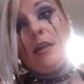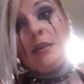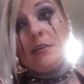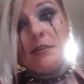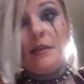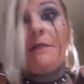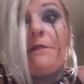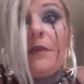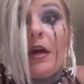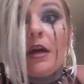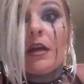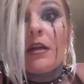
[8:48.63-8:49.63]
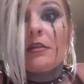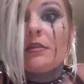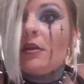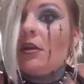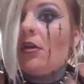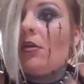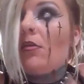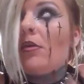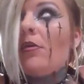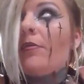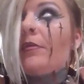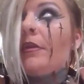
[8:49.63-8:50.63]
like to say fuck, so
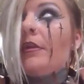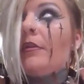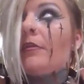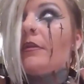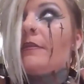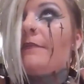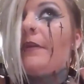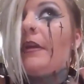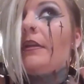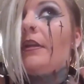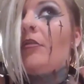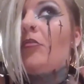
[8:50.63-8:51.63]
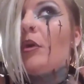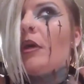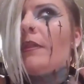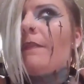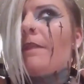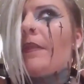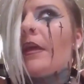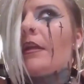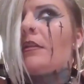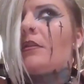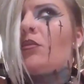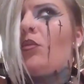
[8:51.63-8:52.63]
hopefully no one's offended, but
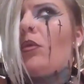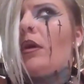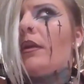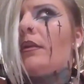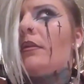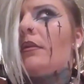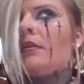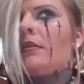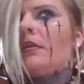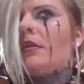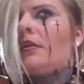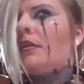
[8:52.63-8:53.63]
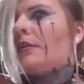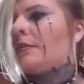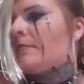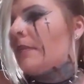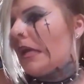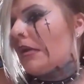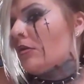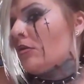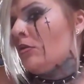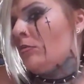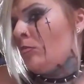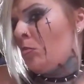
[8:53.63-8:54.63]
that's what is
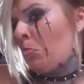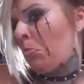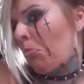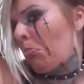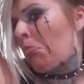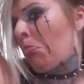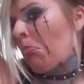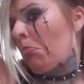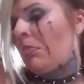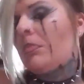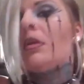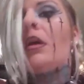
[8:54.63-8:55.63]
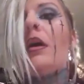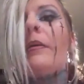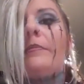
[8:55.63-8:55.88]
metal up